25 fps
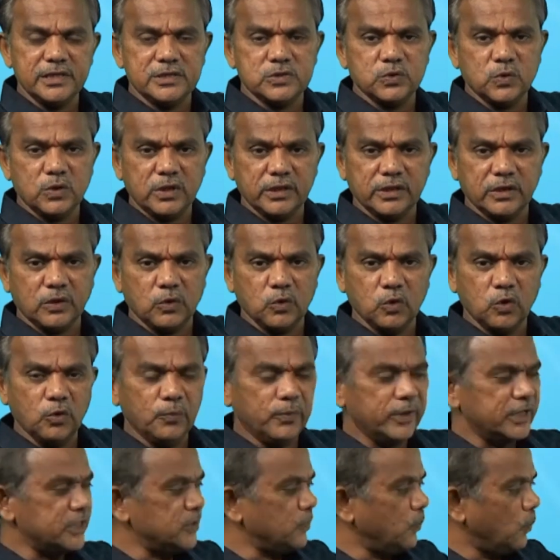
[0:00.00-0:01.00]
that is being received
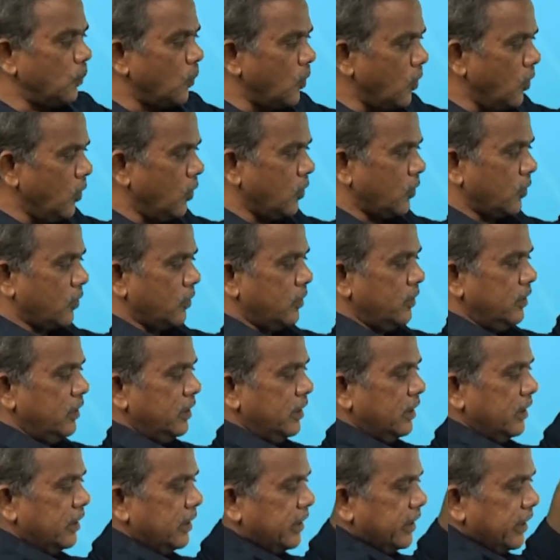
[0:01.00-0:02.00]
on the globe is
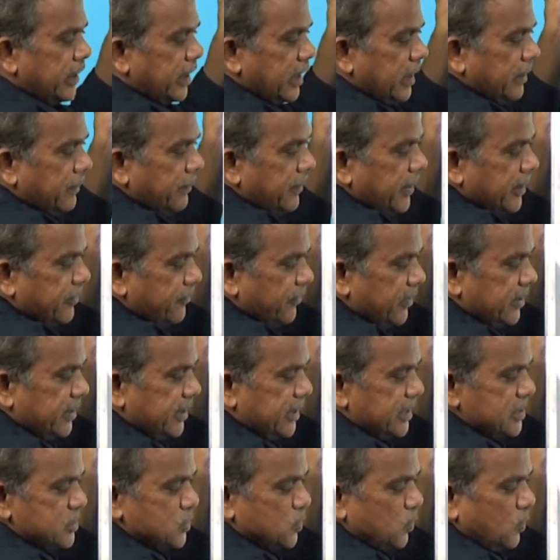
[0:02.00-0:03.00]
more
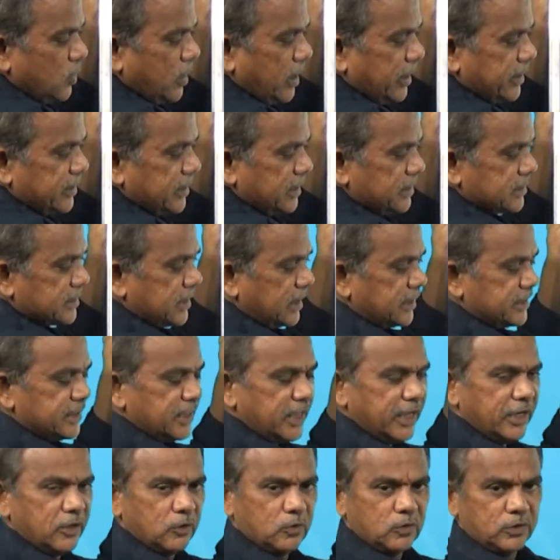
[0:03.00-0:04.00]
in between these two
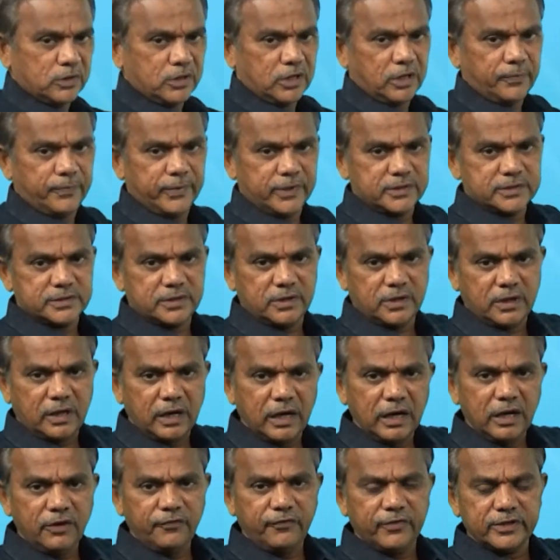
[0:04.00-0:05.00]
horizons adjoining to
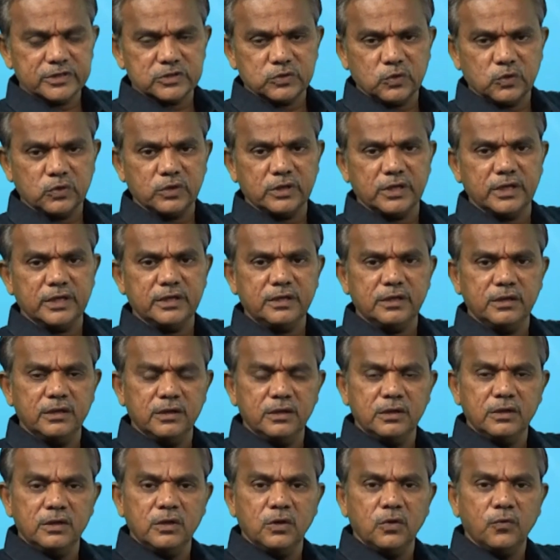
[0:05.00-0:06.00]
tropics. All of us know
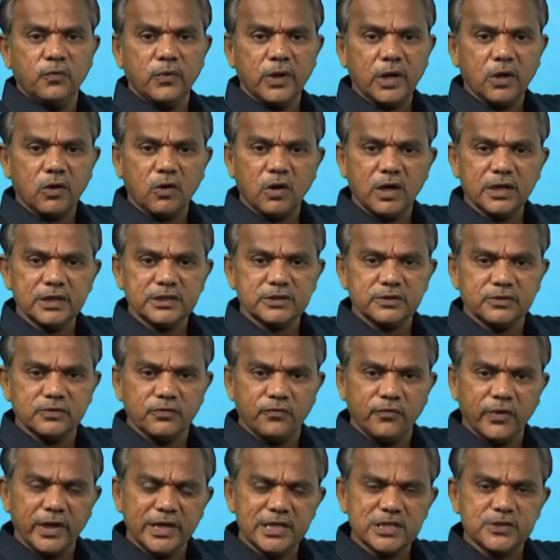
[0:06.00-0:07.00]
that we have
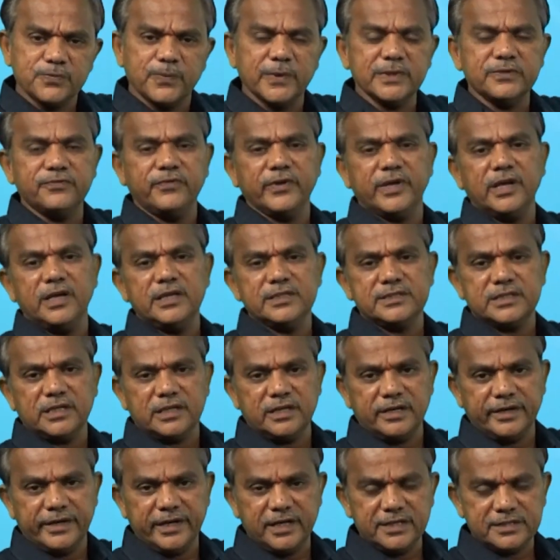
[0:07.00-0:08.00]
got very
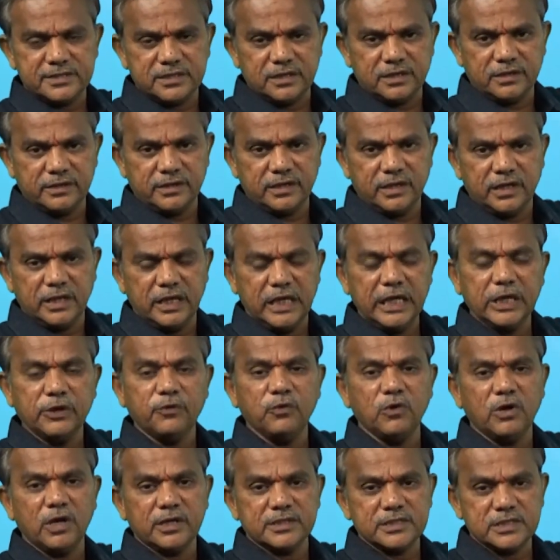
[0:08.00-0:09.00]
specifically certain dates are
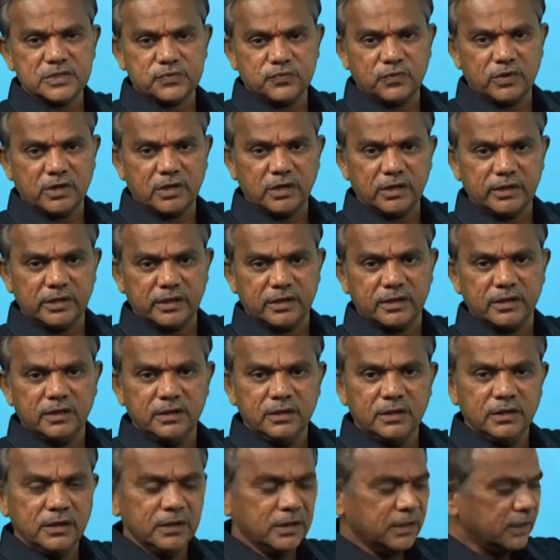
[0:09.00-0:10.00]
there, equinoxes we
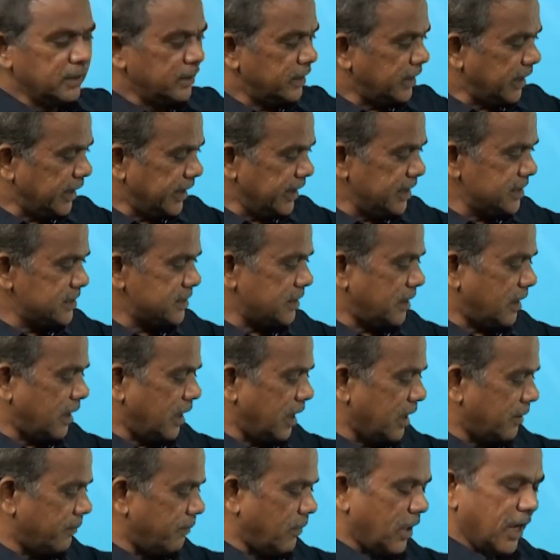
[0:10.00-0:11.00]
call that.
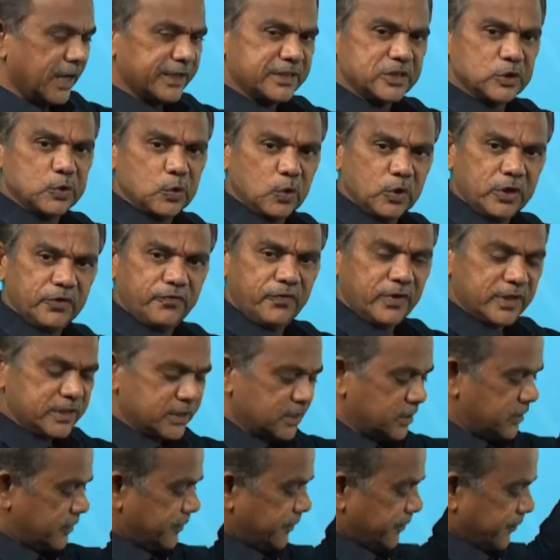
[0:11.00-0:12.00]
That is on March
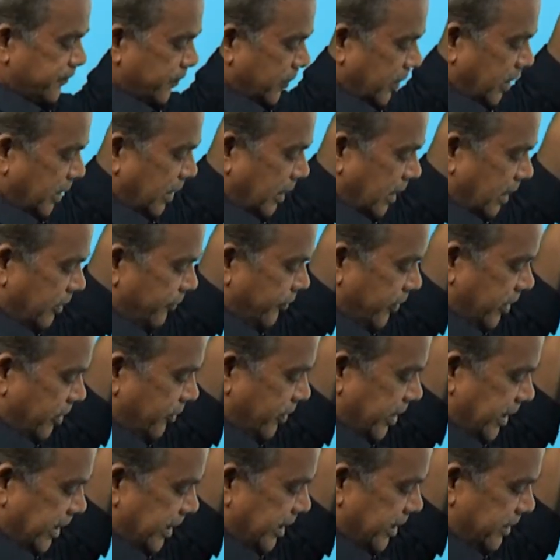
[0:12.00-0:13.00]
21st
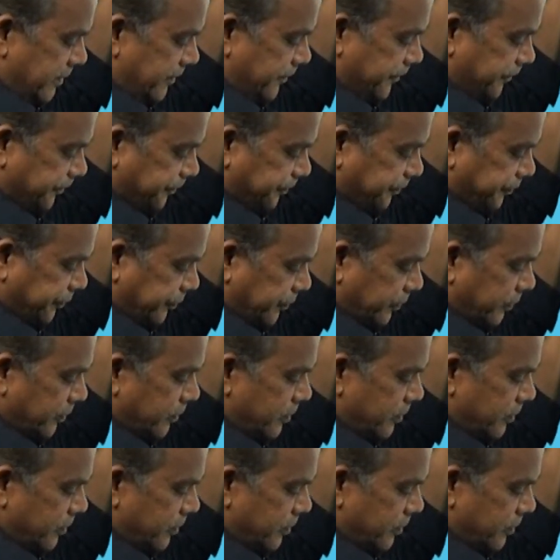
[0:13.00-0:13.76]
of every year